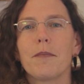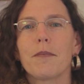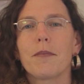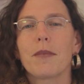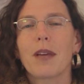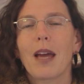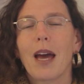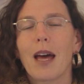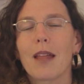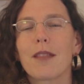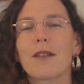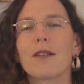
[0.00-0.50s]

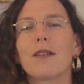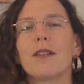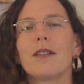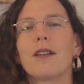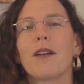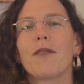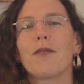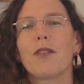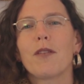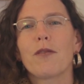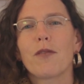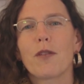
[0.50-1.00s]
gather
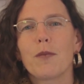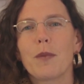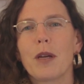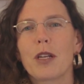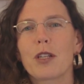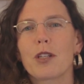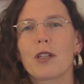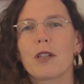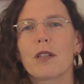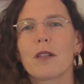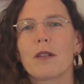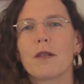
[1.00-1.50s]
enough
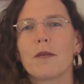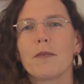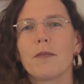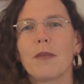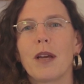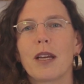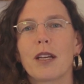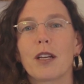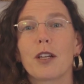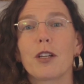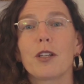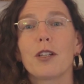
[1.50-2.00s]
information to
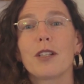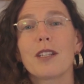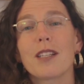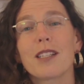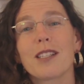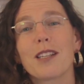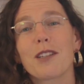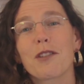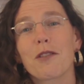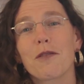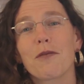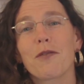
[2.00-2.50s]
make a good
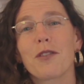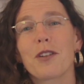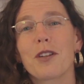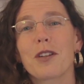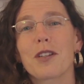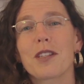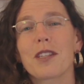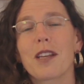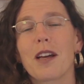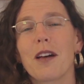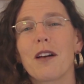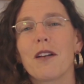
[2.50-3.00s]
decision for
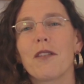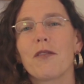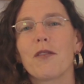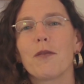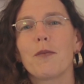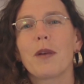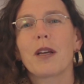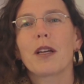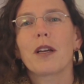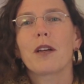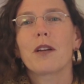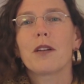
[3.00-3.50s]
yourself and
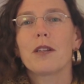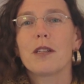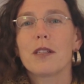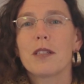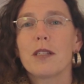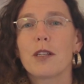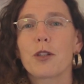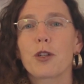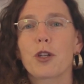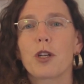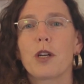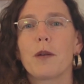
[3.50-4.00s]
make a good
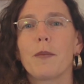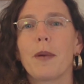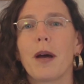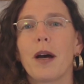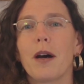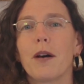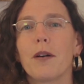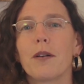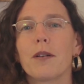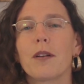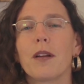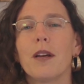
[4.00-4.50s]
decision
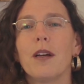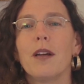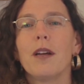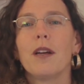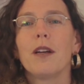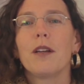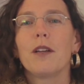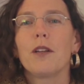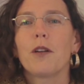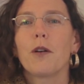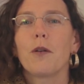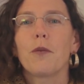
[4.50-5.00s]
about,
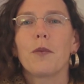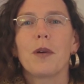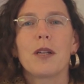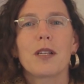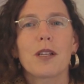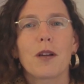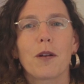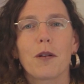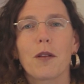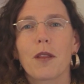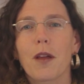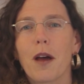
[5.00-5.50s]
when to
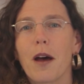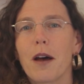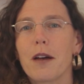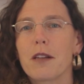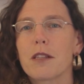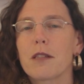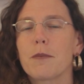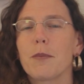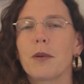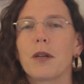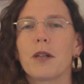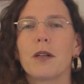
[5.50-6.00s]
go to the
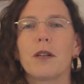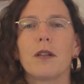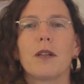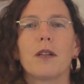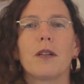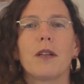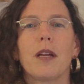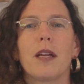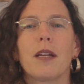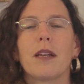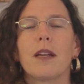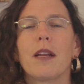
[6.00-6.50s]
hospital
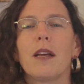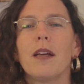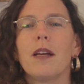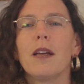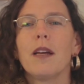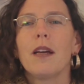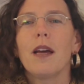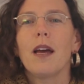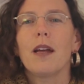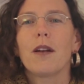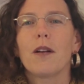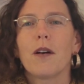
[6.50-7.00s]
and
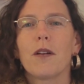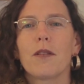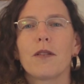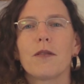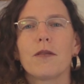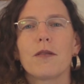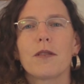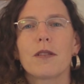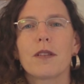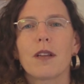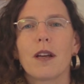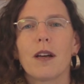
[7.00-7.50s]
all
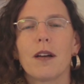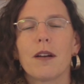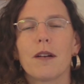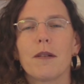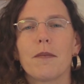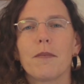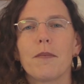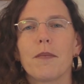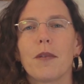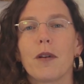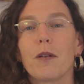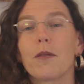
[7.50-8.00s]
those,
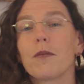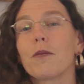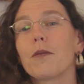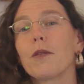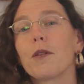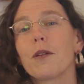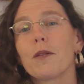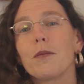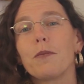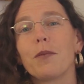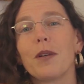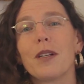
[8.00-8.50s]

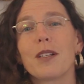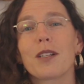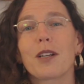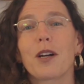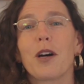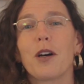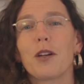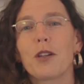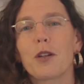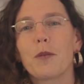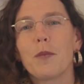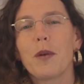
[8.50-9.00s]
or when to
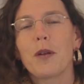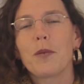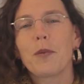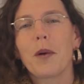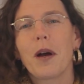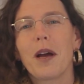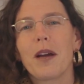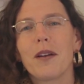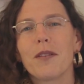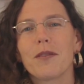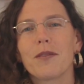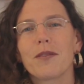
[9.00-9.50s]
call your
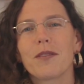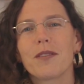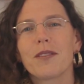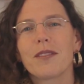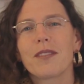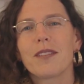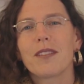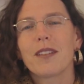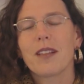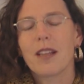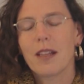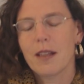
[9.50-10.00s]
midwife
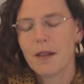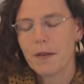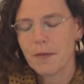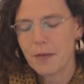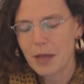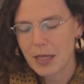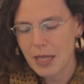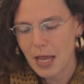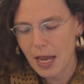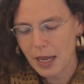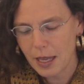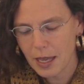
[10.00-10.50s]

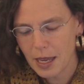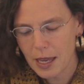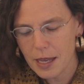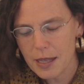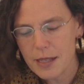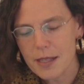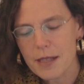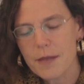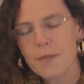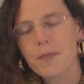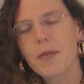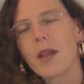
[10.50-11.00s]
in that
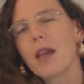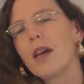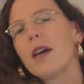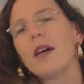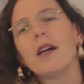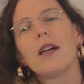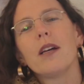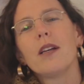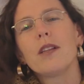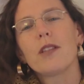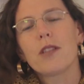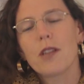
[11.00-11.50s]
case.
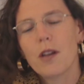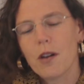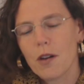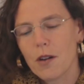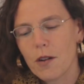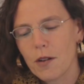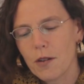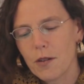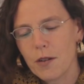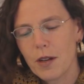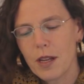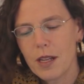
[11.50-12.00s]

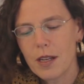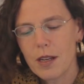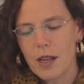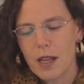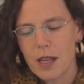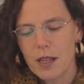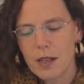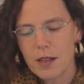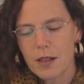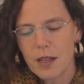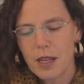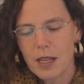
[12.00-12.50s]
So in
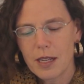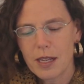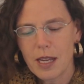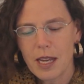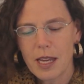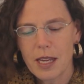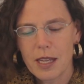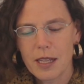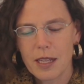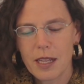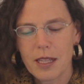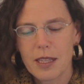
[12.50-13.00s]

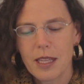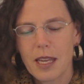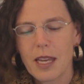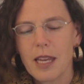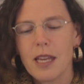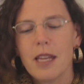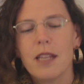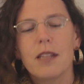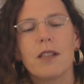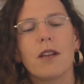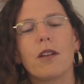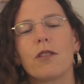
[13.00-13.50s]
the
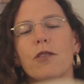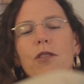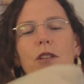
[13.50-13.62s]
end, I'll